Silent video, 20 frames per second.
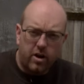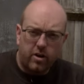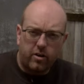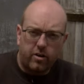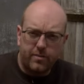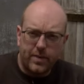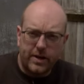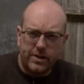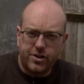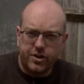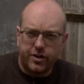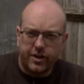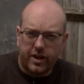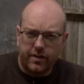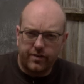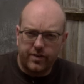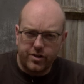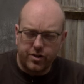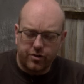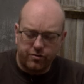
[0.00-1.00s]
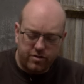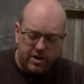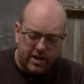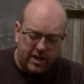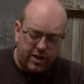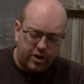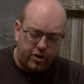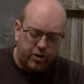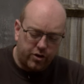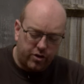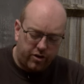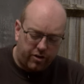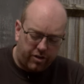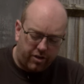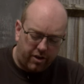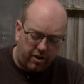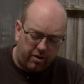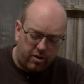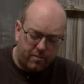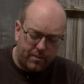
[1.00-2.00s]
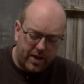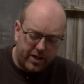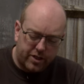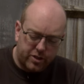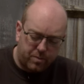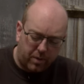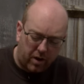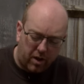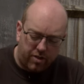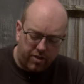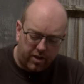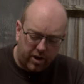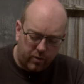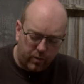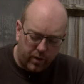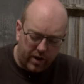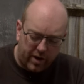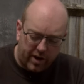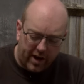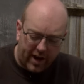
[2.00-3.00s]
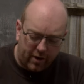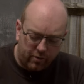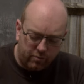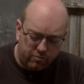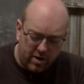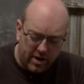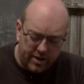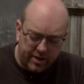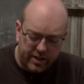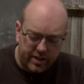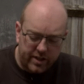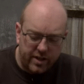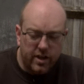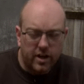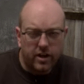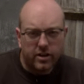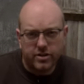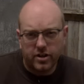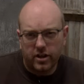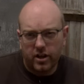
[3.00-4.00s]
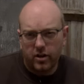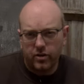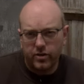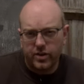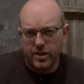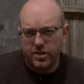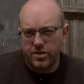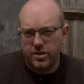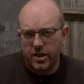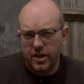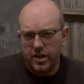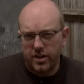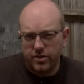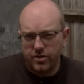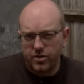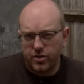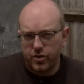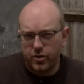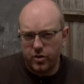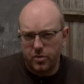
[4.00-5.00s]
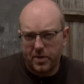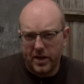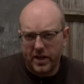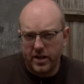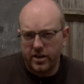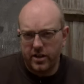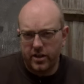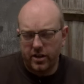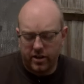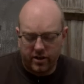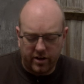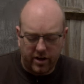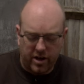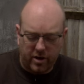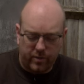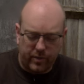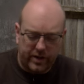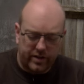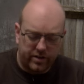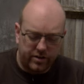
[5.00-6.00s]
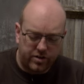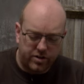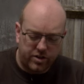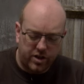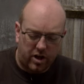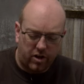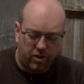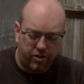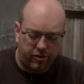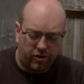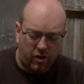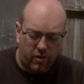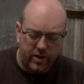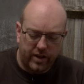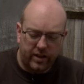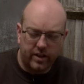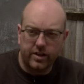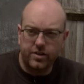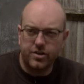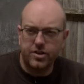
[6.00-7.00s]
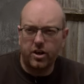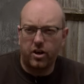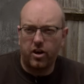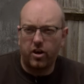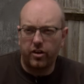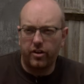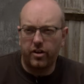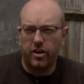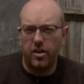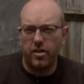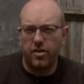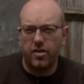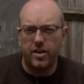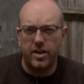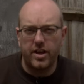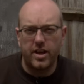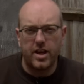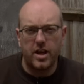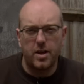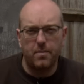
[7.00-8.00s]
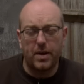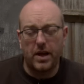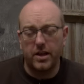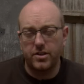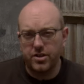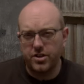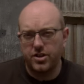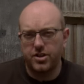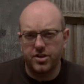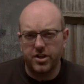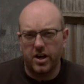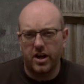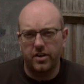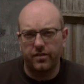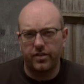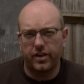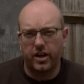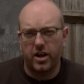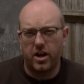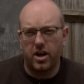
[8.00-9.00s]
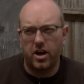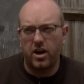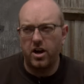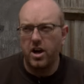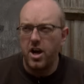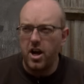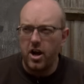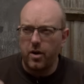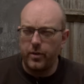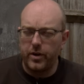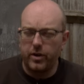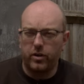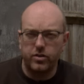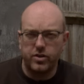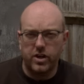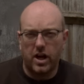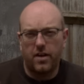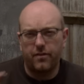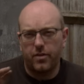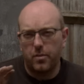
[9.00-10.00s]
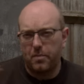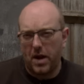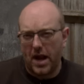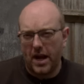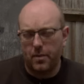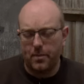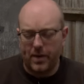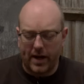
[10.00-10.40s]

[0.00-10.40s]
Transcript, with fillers: Well, I've made sure to give this a really good thorough mix, but I think we are now ready to load this into the paint gun and we can start throwing this on the passenger side of the car. We also have the back